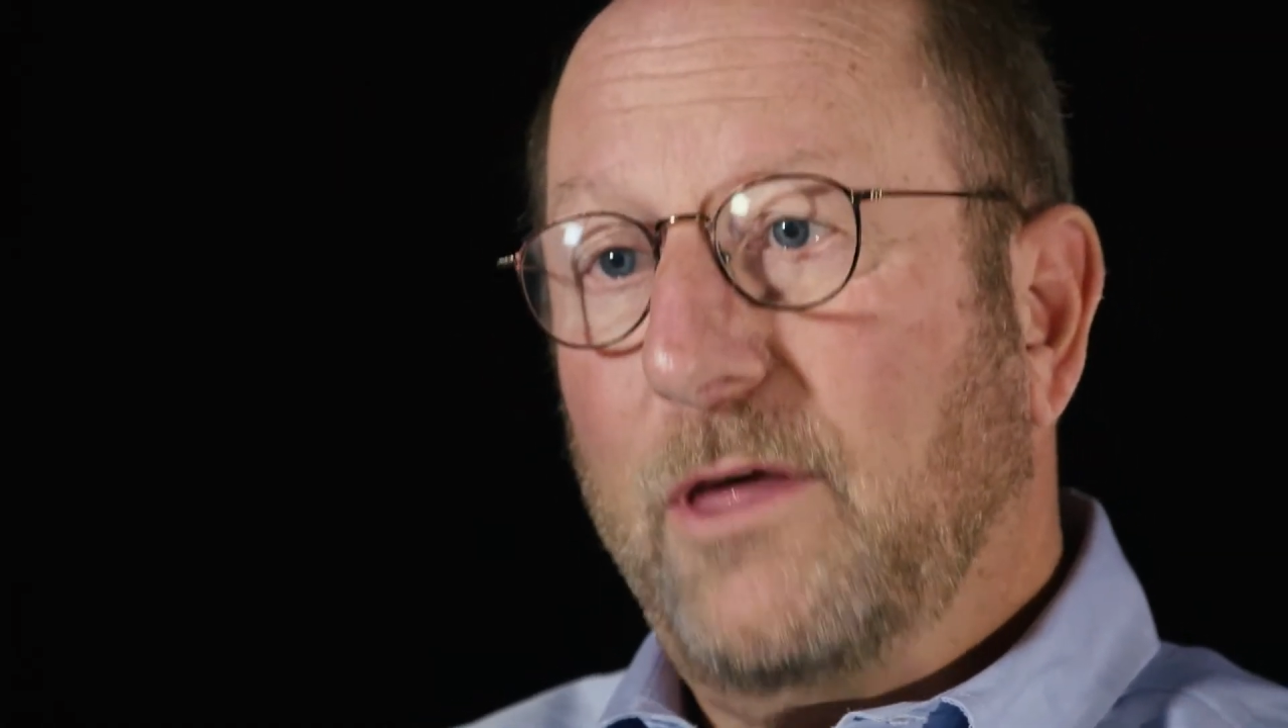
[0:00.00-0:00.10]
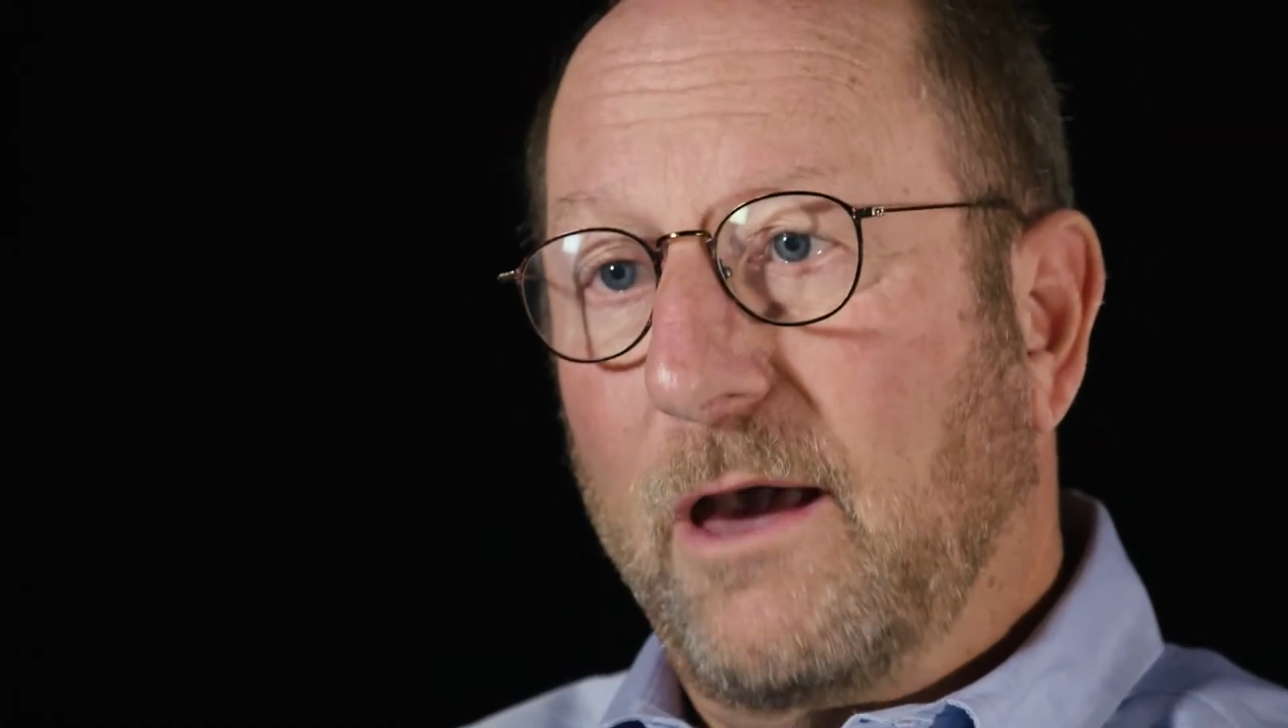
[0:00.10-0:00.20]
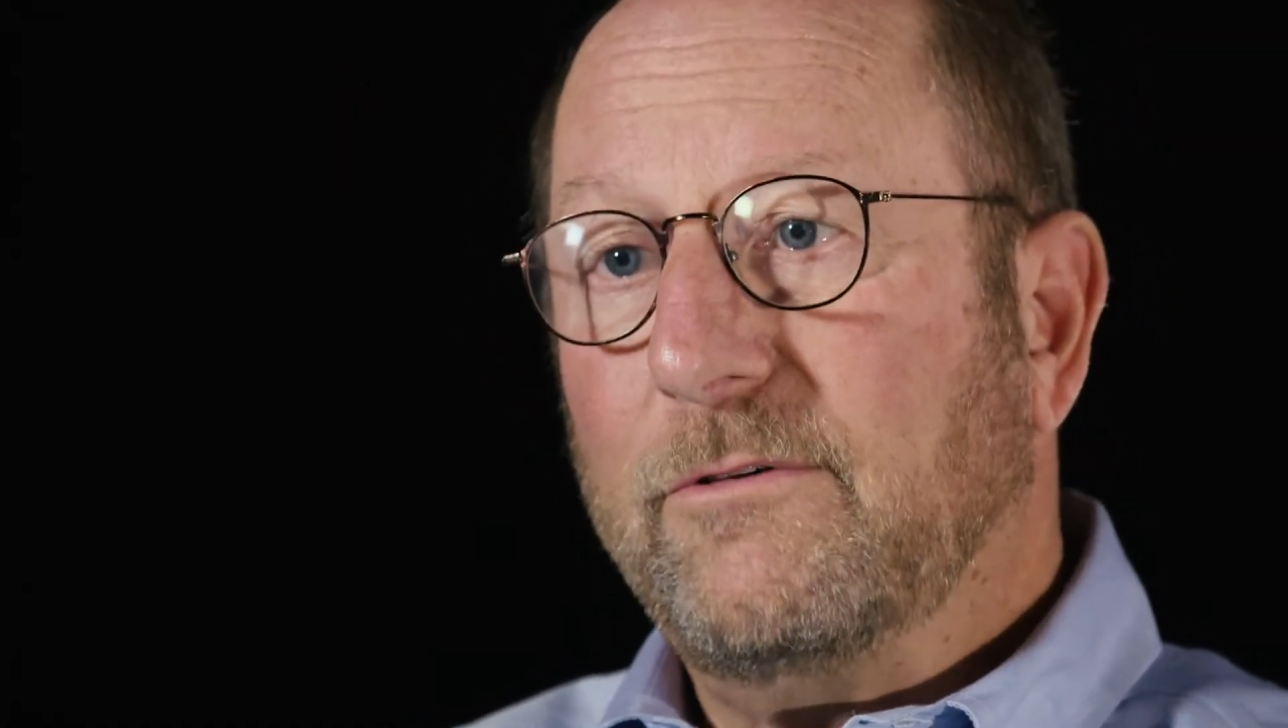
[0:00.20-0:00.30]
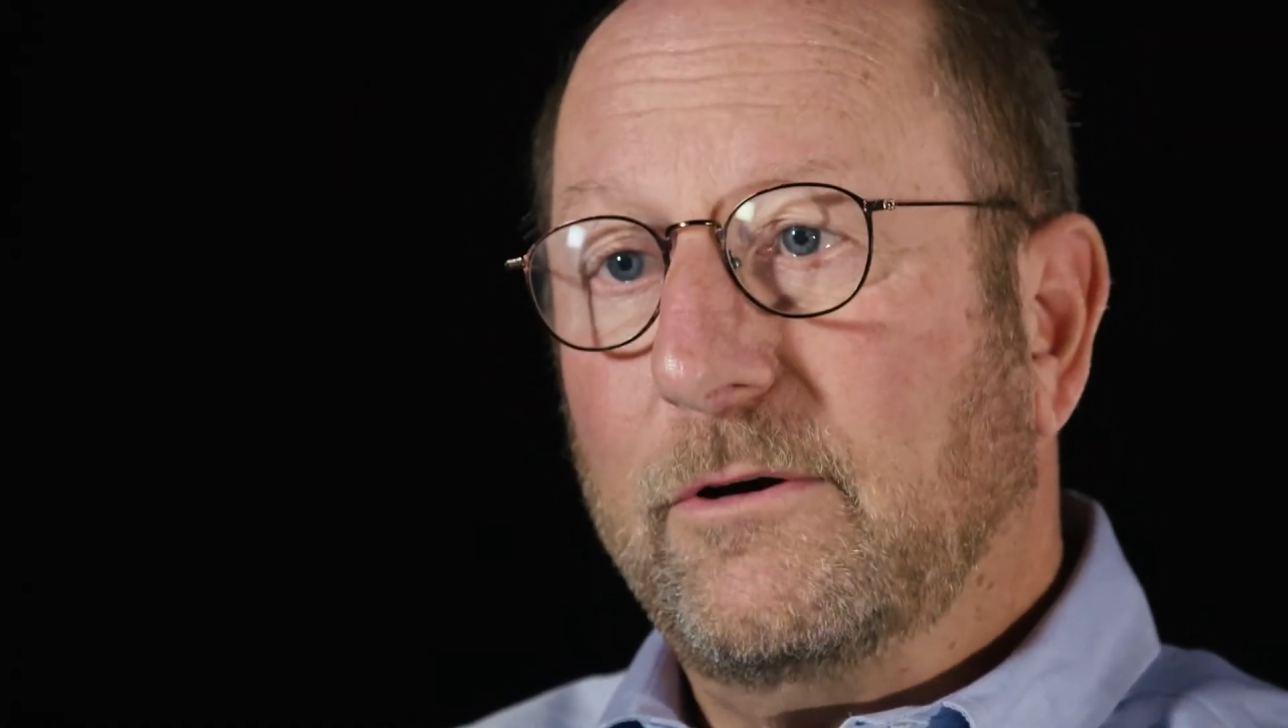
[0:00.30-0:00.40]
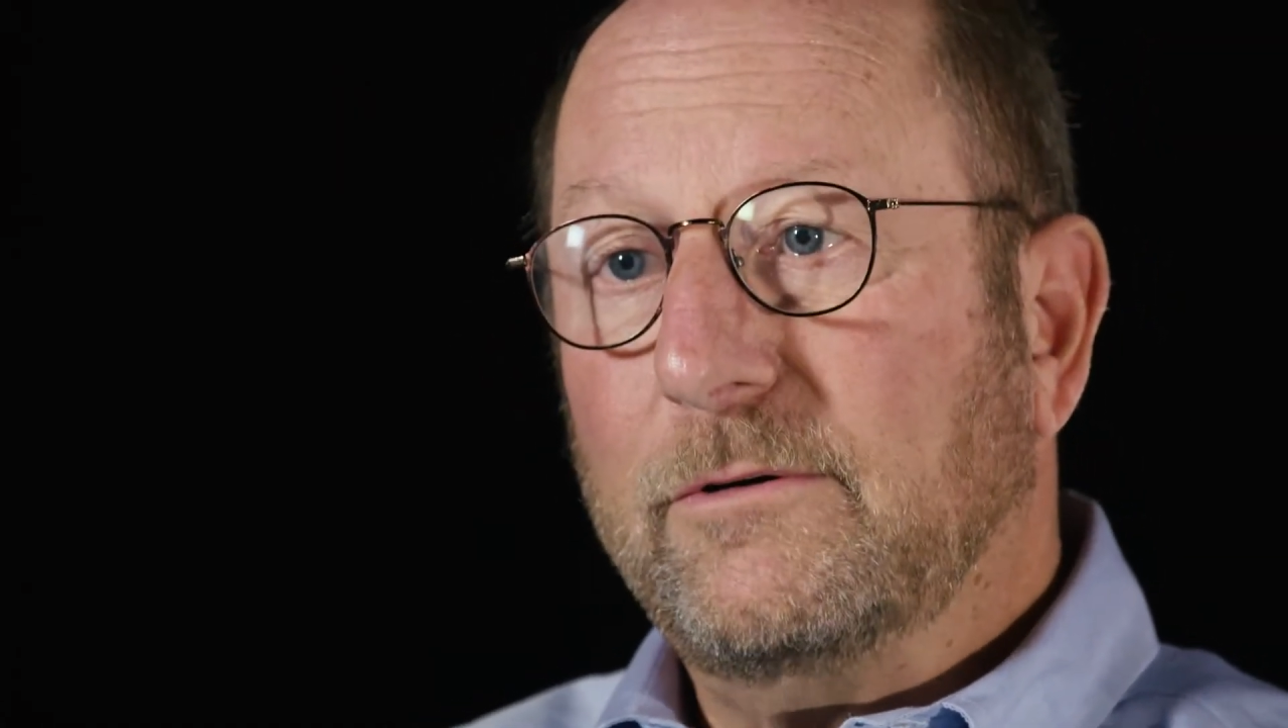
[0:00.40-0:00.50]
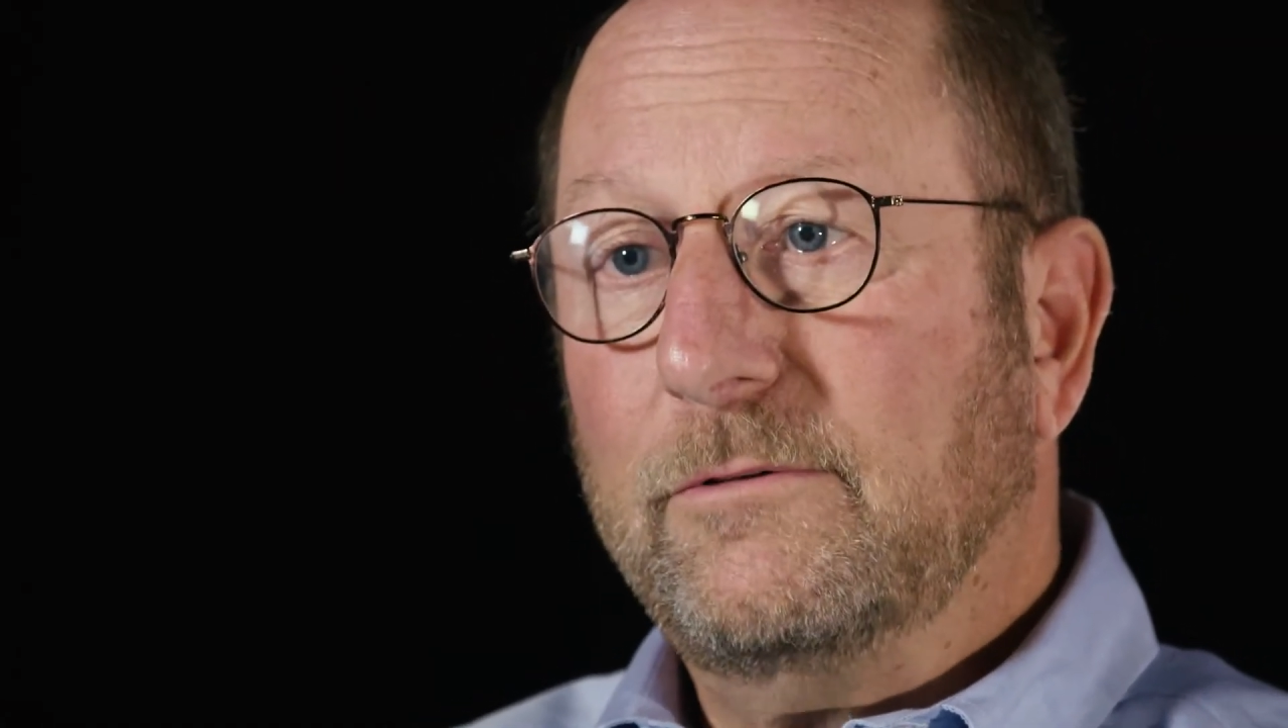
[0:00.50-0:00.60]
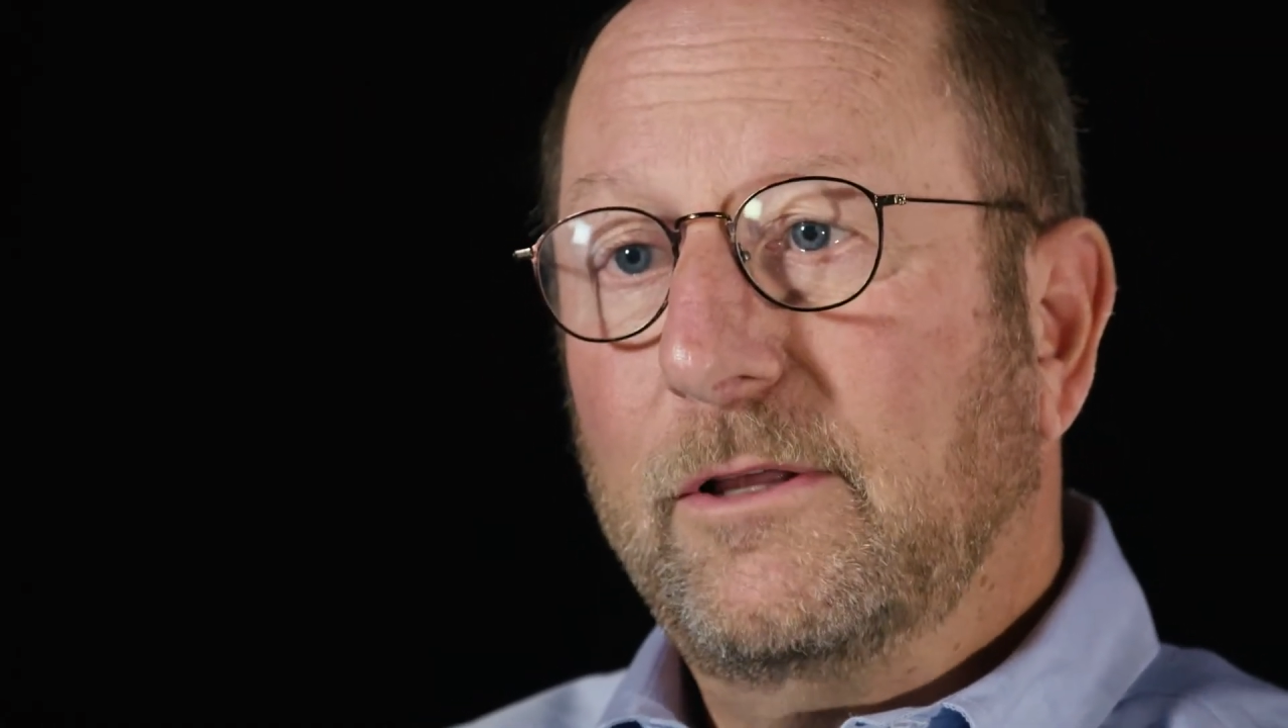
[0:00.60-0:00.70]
have a